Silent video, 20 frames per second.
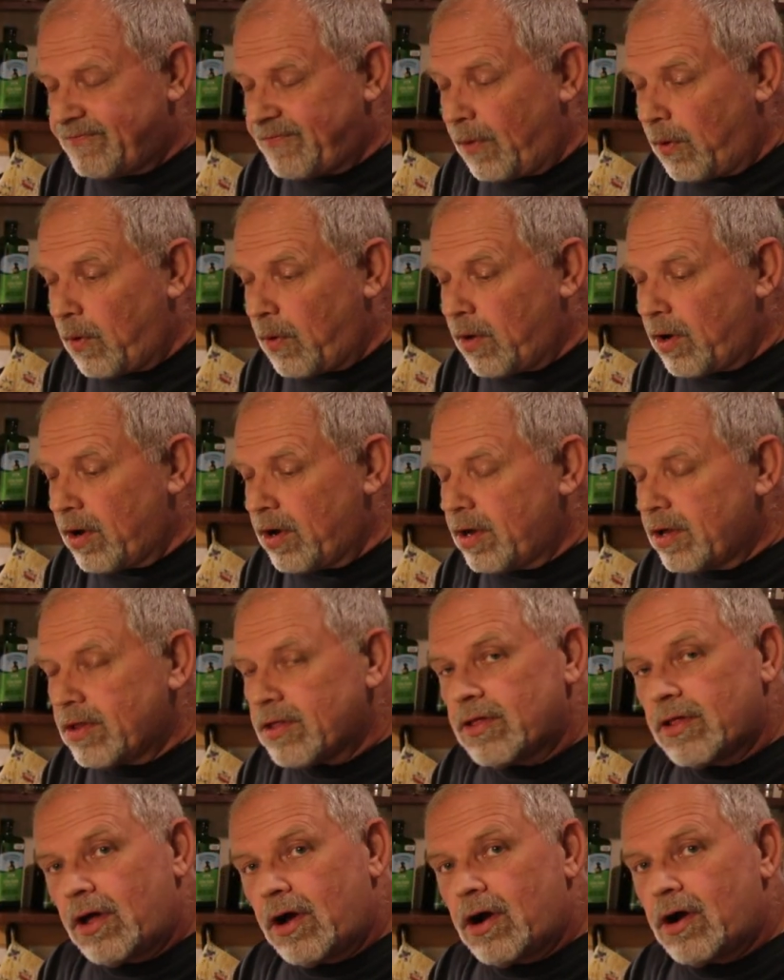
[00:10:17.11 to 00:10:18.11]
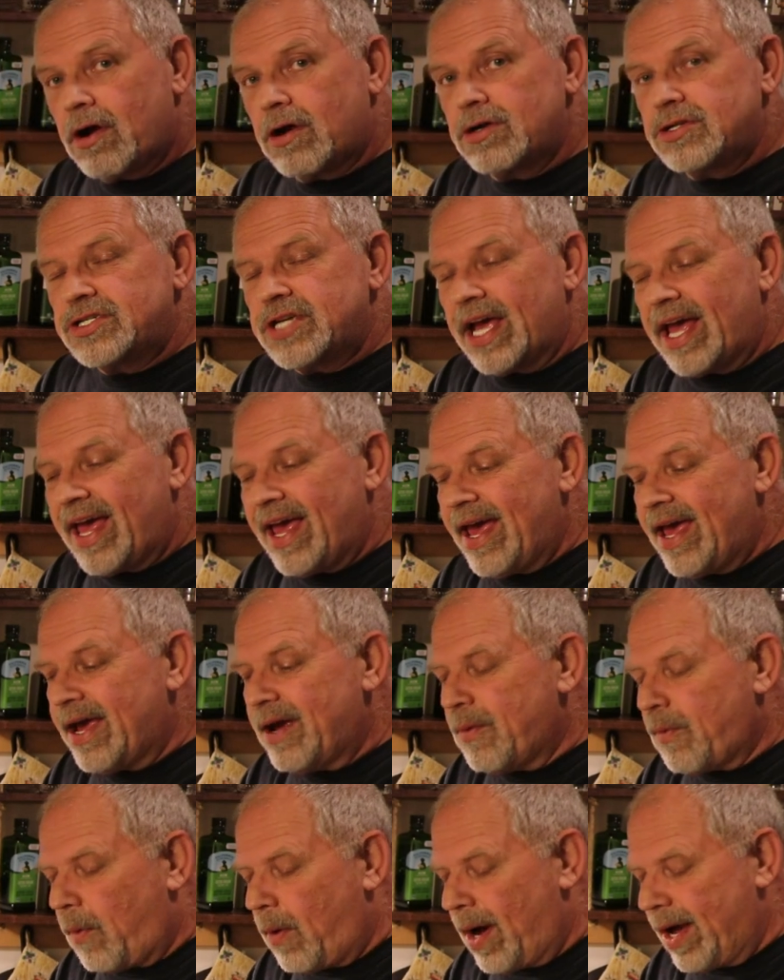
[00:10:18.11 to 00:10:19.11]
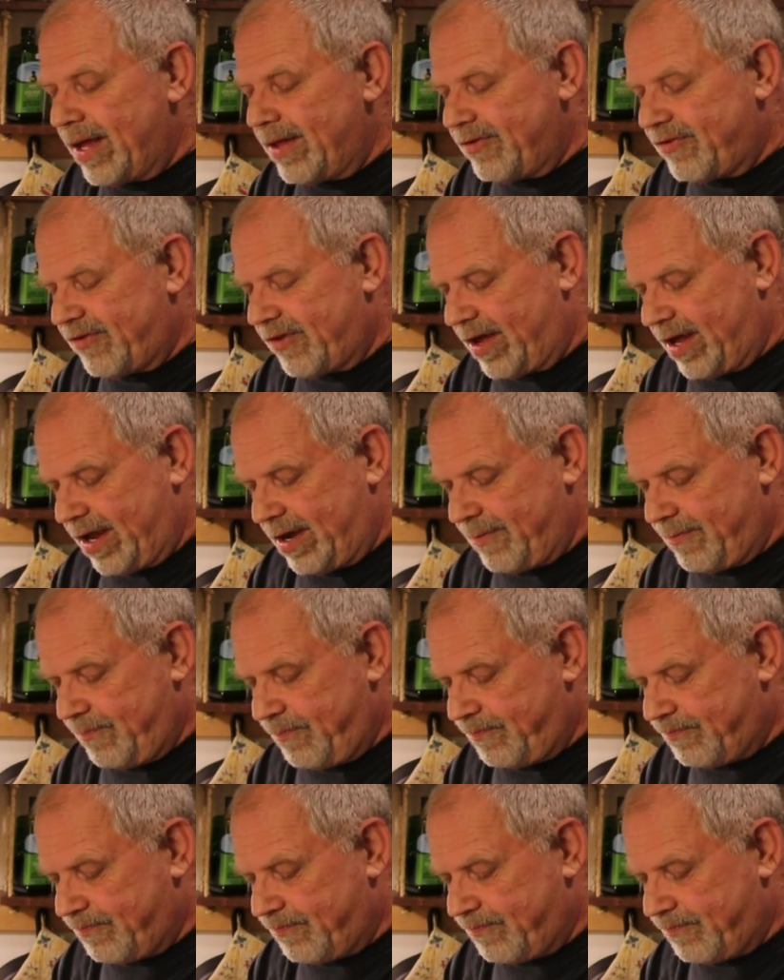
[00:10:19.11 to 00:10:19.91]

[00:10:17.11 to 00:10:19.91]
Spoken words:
4 large egg whites in,